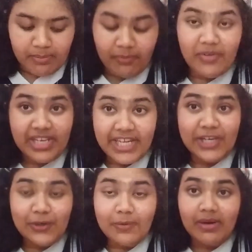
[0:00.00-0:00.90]
we
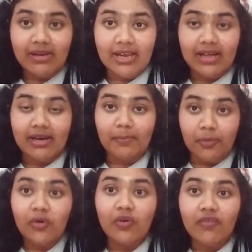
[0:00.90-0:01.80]
need to
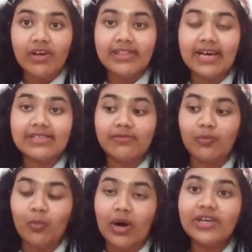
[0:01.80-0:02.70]
prove that
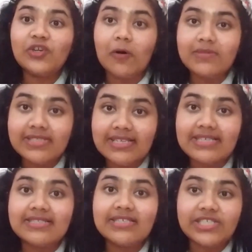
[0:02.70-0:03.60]
one domicile
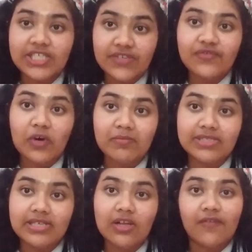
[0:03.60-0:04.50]
is the chief
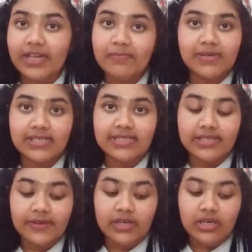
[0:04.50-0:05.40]
domicile of that person.
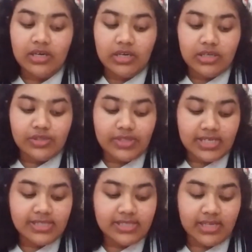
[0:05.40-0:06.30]
So
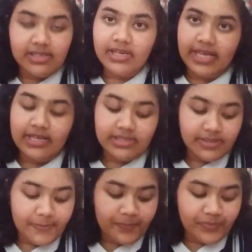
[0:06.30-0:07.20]
there's this another
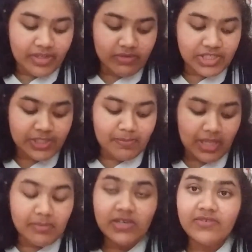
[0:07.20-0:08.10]
case, which is
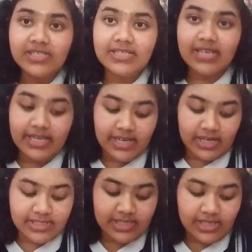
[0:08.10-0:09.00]
Plummer versus
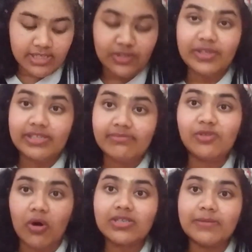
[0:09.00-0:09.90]
IRC. So it
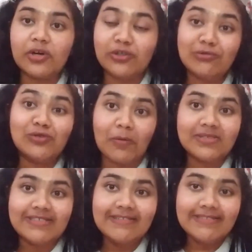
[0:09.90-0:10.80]
talks about two
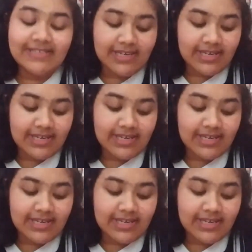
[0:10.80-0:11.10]
domiciles.